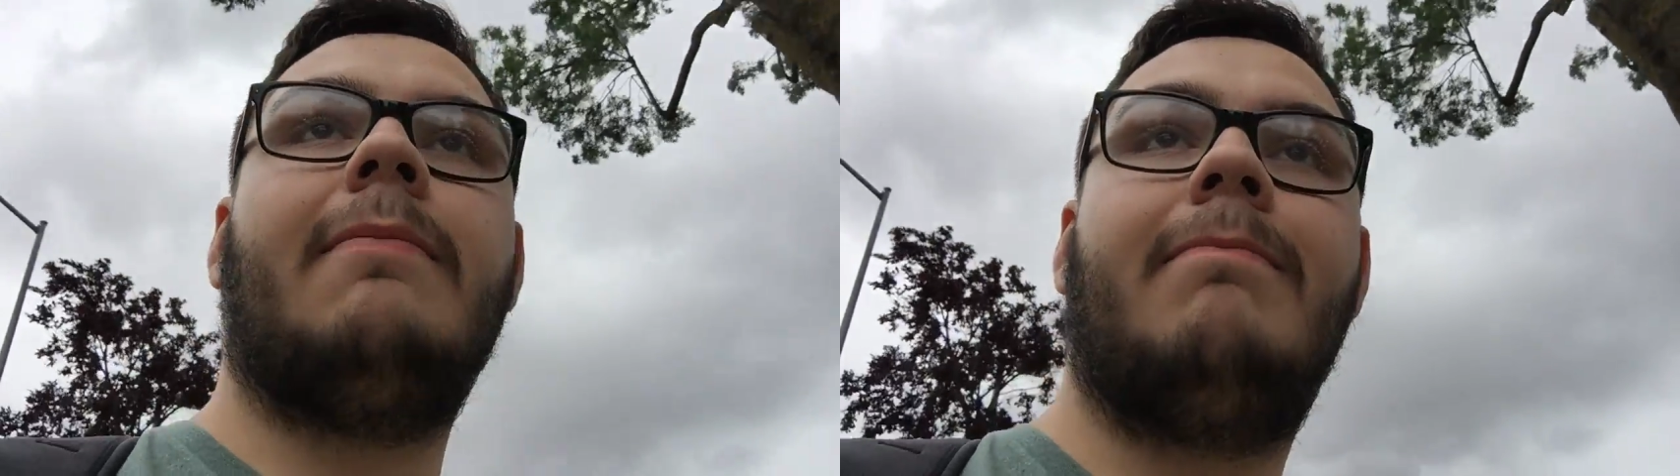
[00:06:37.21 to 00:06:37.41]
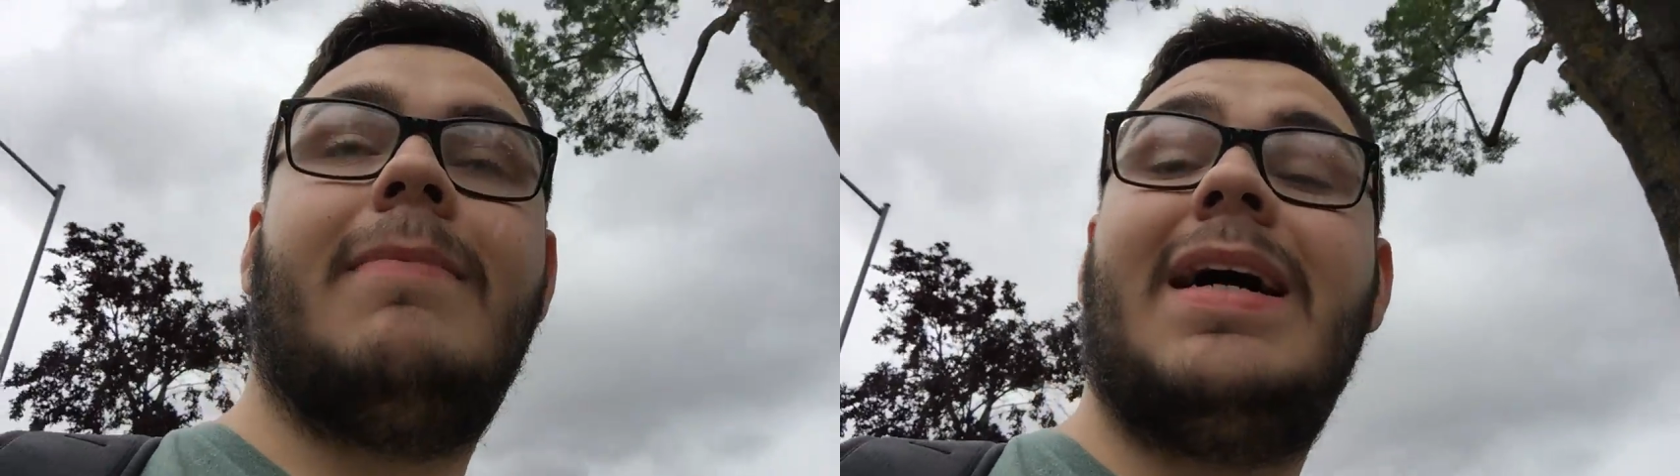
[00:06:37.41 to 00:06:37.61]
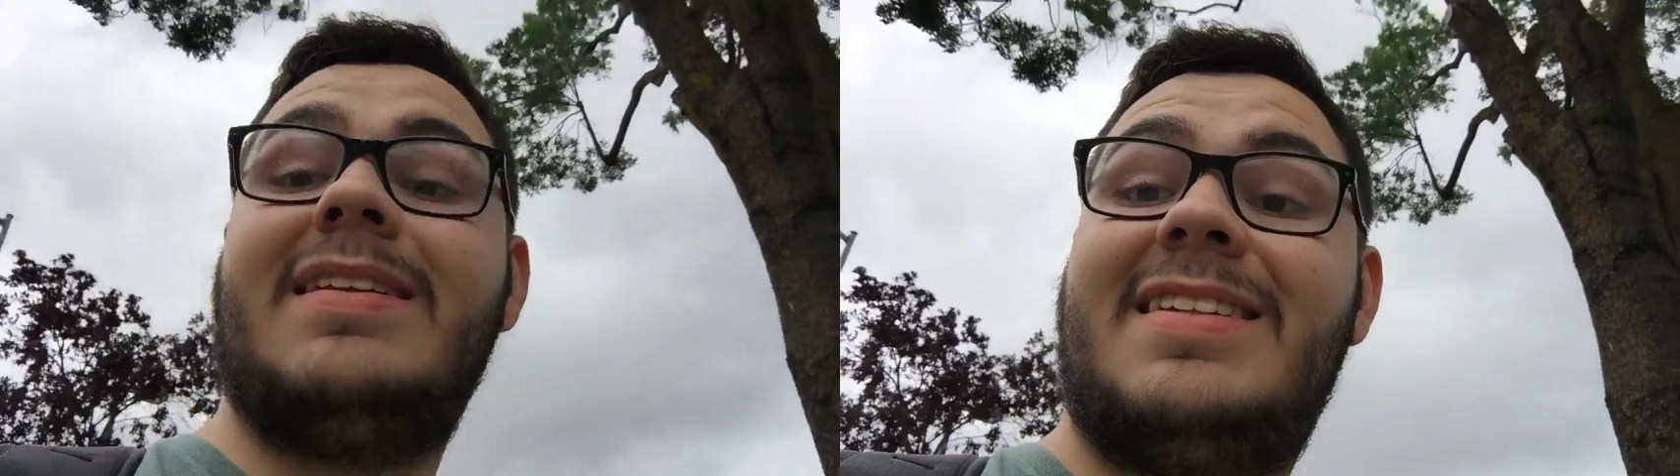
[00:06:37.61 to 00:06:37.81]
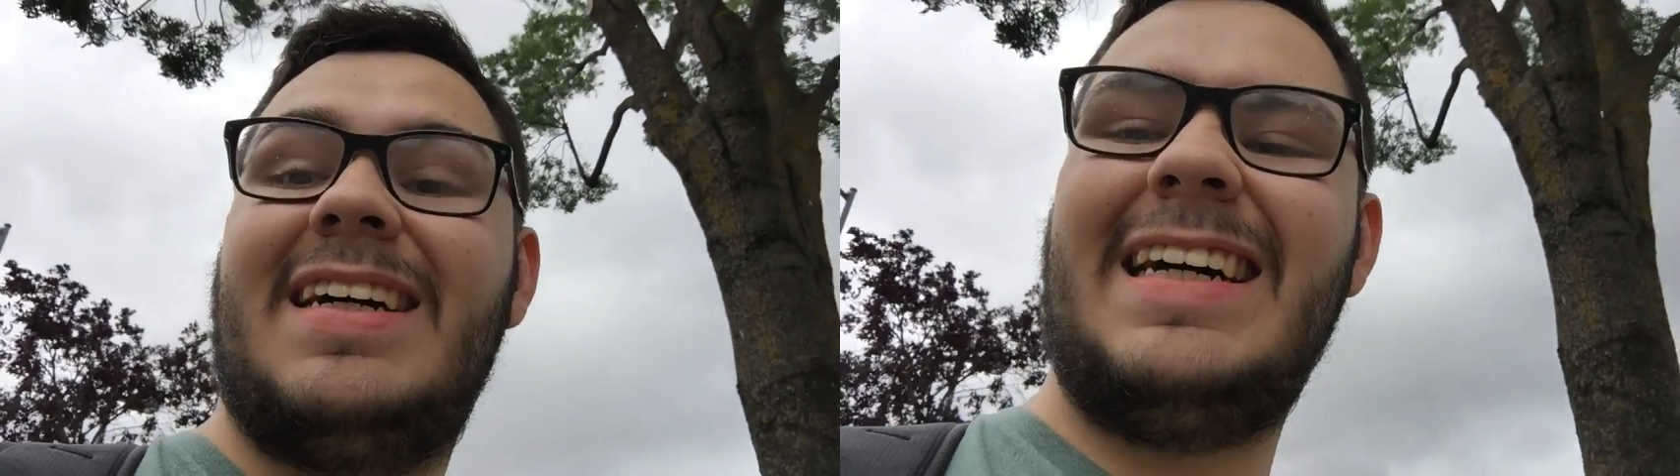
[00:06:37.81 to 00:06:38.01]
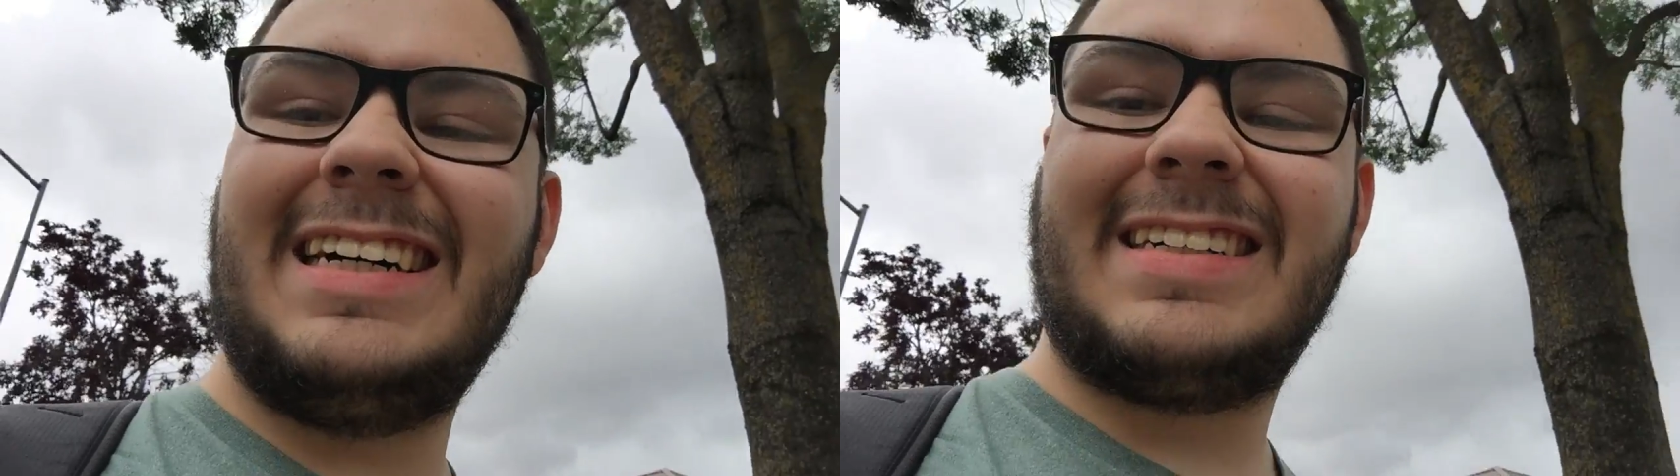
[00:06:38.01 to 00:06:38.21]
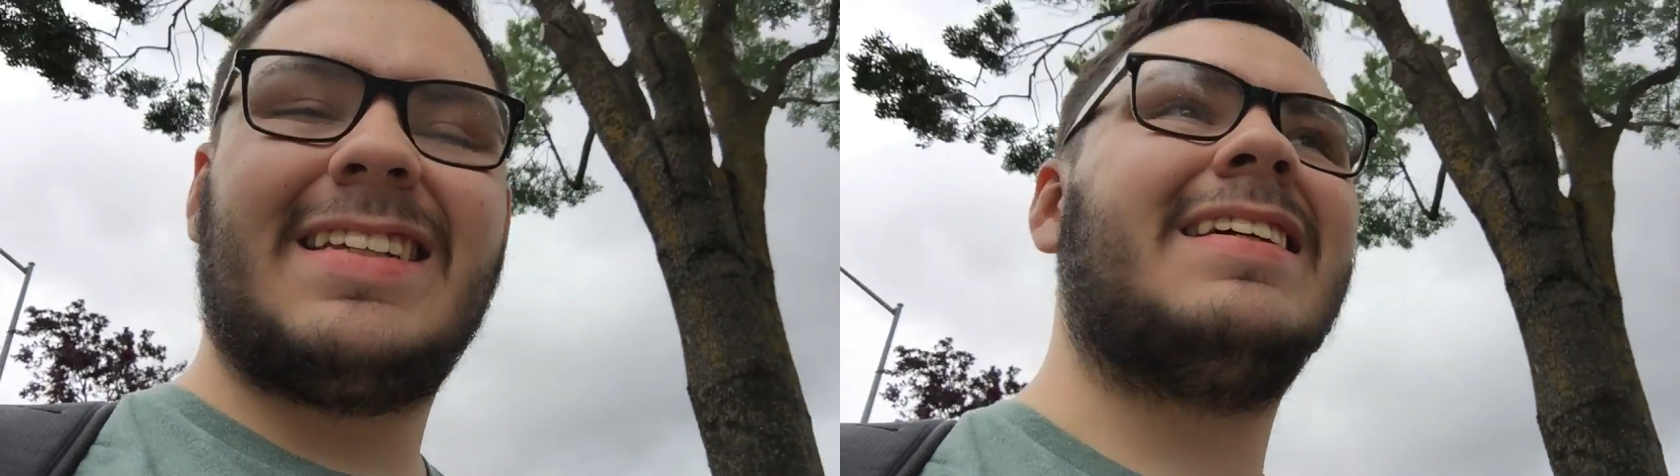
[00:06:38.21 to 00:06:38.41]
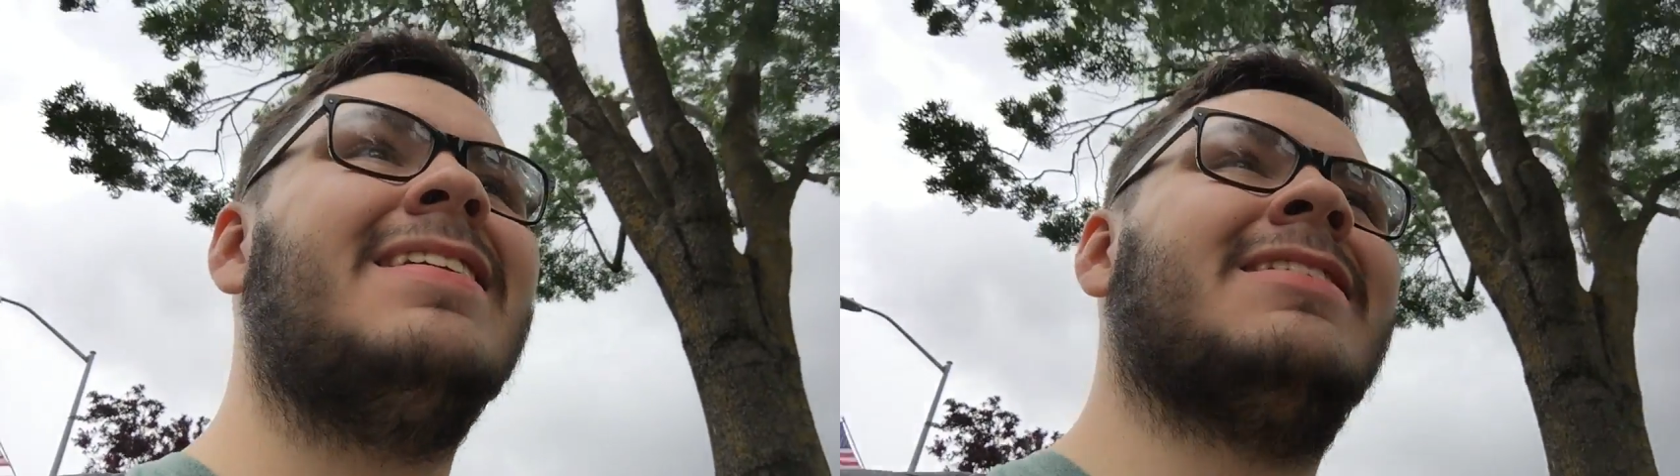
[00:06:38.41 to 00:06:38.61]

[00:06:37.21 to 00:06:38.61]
up my tux.